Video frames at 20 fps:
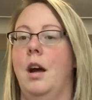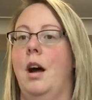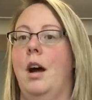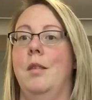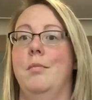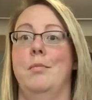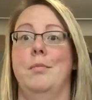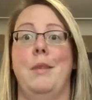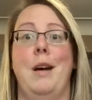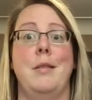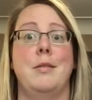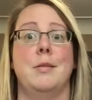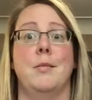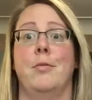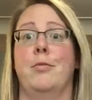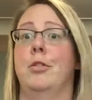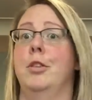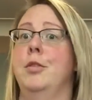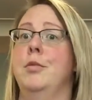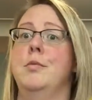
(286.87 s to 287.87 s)
Has some
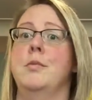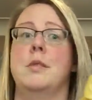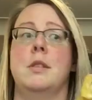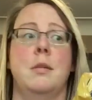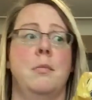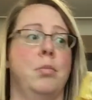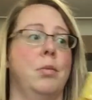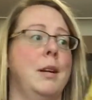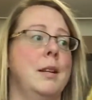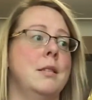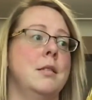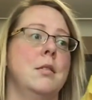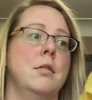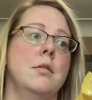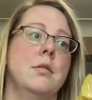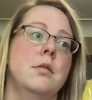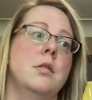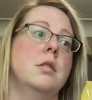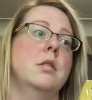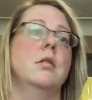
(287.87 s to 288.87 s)
fruit and some
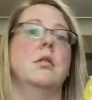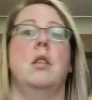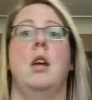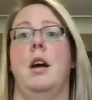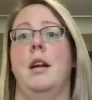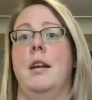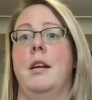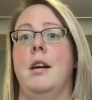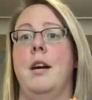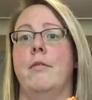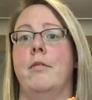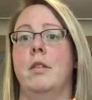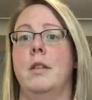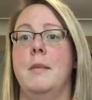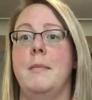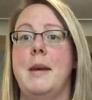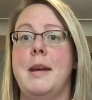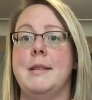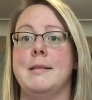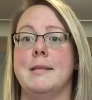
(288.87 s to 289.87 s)
pretzels. You kind of cover in
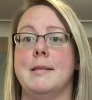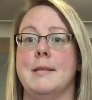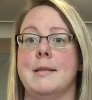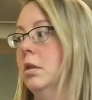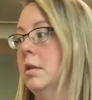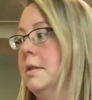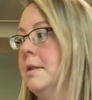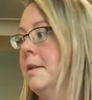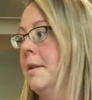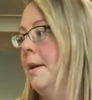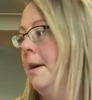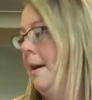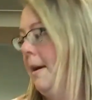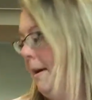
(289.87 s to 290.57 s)
the bases.